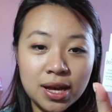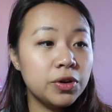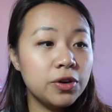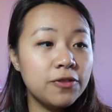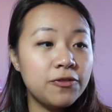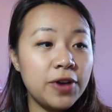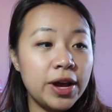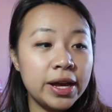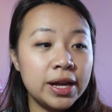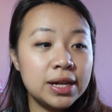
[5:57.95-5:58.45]

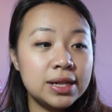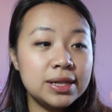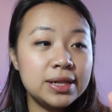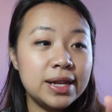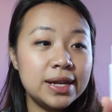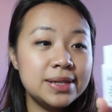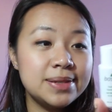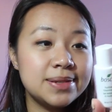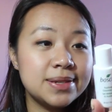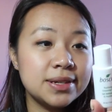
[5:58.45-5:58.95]
Purifying
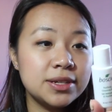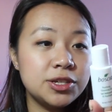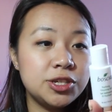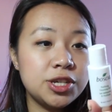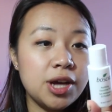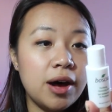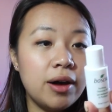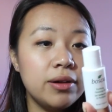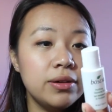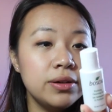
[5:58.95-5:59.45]
Cleansing
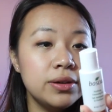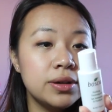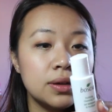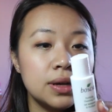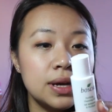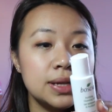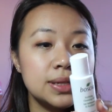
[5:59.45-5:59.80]
Gel.